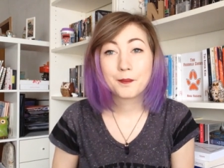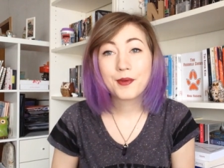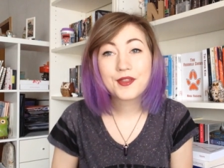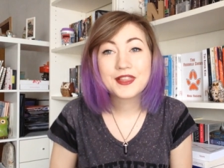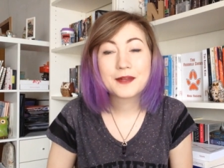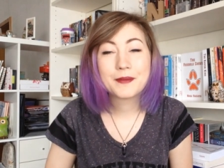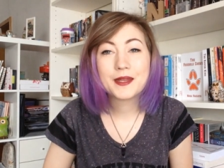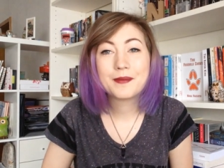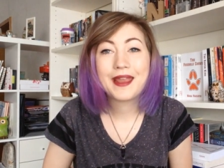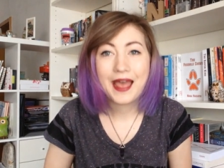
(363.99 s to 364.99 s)
Book that
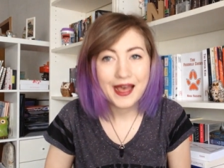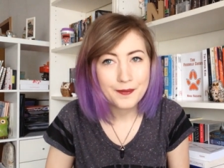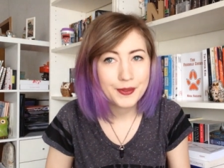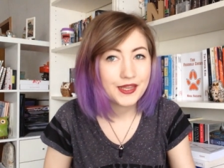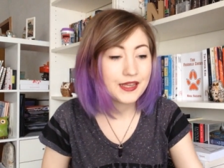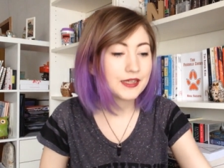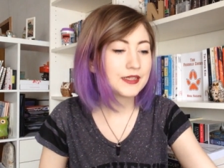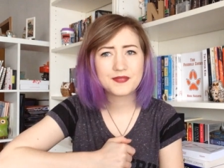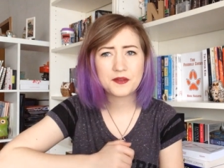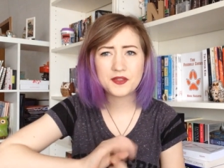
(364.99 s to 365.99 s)
made me happy.
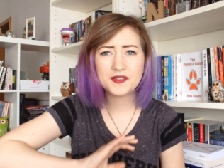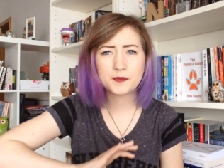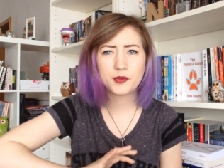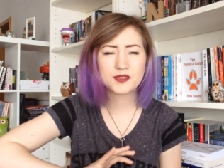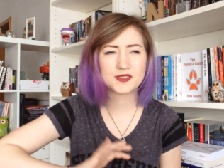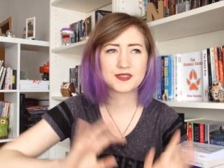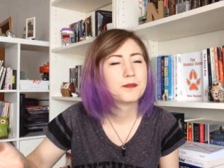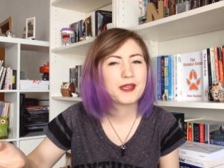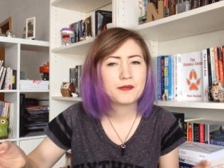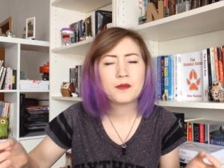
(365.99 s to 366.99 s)
Now, these
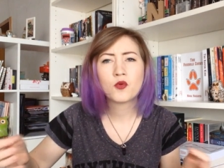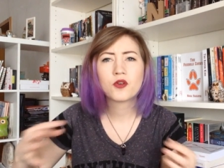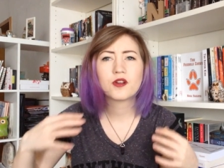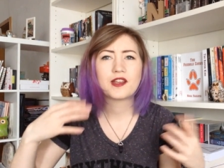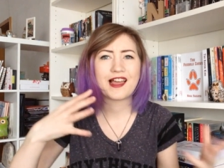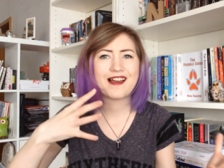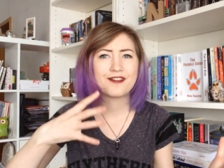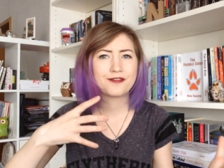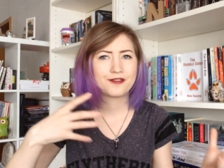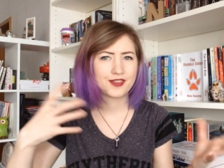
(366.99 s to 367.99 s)
books made me more
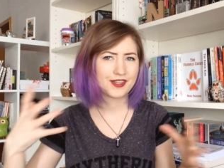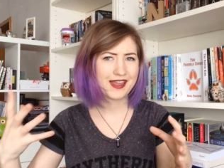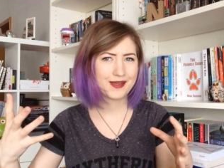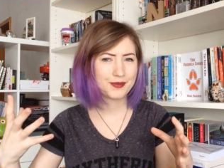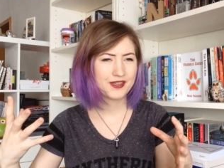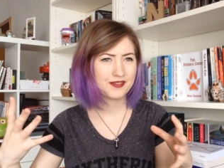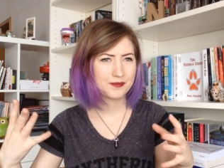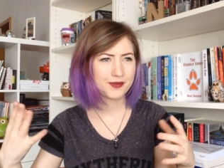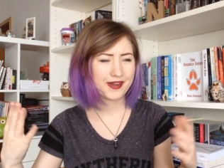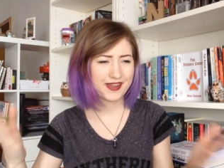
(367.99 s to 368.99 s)
laugh than
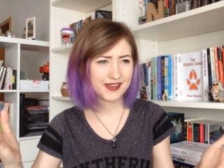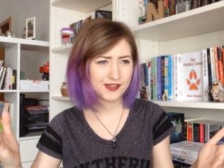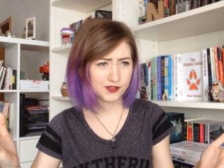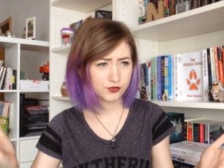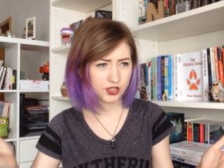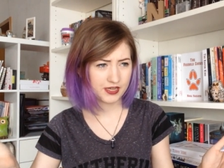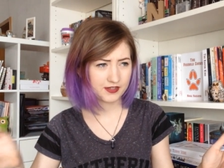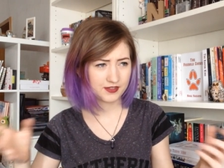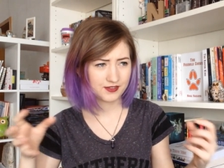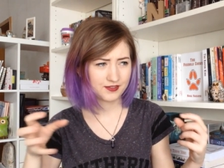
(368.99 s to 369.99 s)
happy, but I
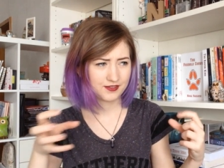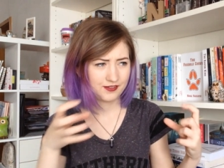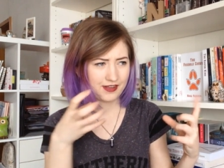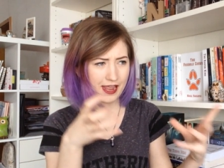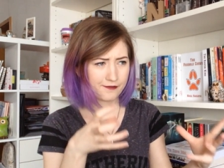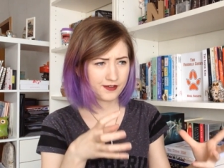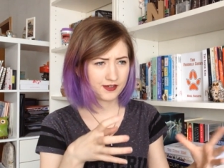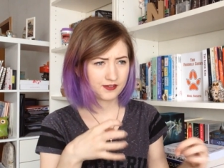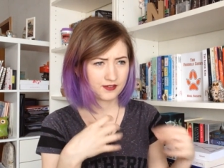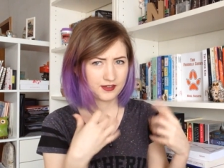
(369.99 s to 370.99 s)
associate
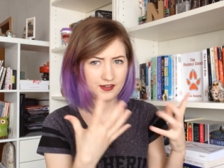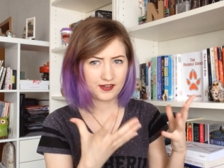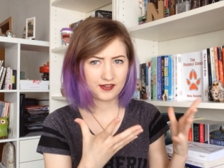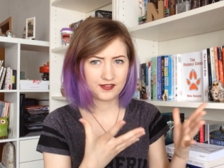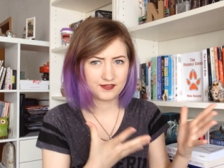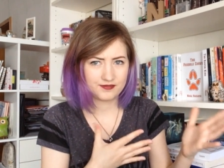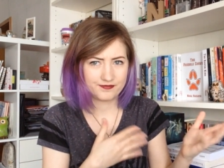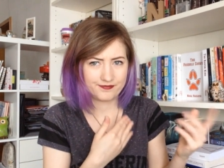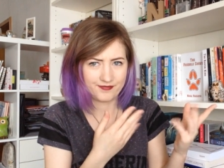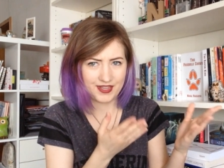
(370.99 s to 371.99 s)
laughing and
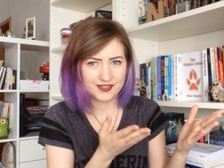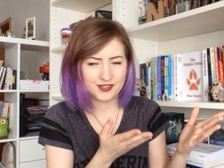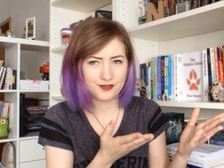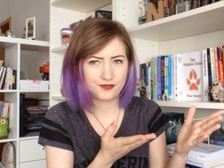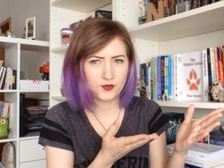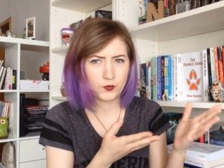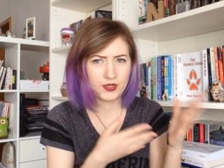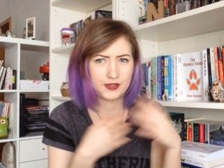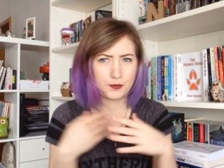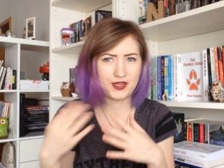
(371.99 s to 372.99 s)
that stuff
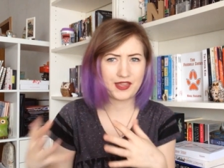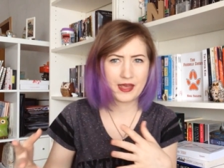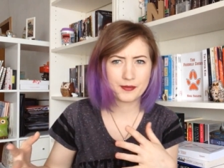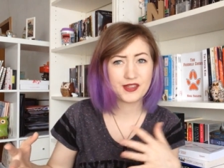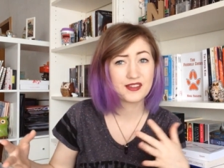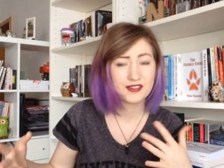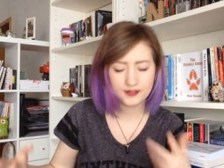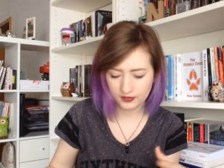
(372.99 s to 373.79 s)
with being happy.